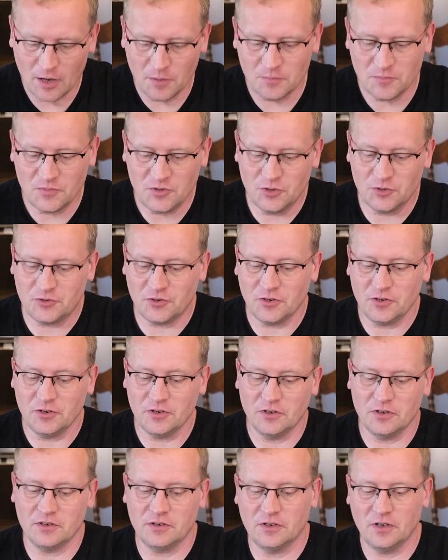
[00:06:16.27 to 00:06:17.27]
you turn it
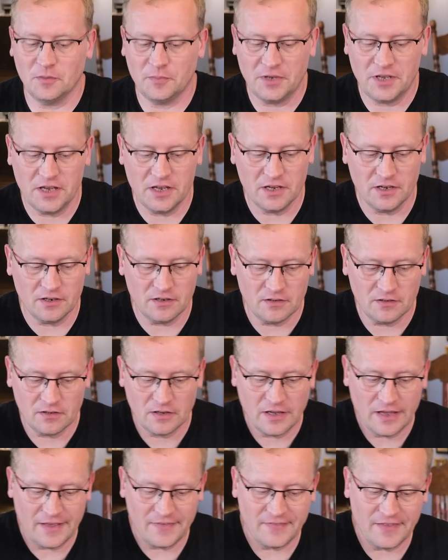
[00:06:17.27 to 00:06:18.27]
on up here,
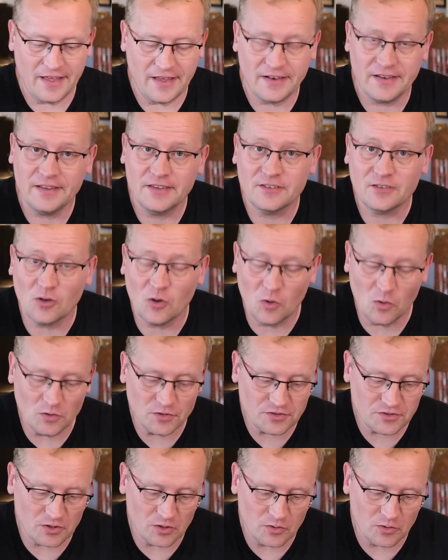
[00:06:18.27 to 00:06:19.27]
and that is
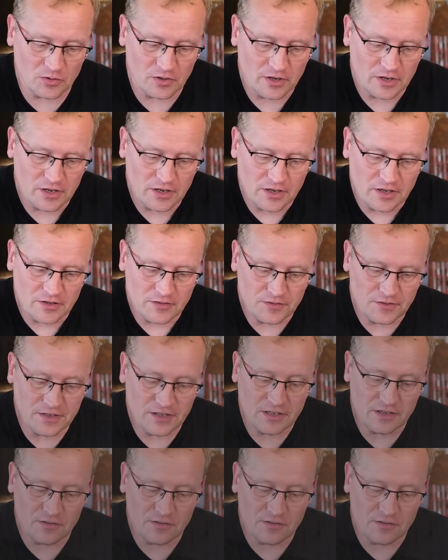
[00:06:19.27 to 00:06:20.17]
also the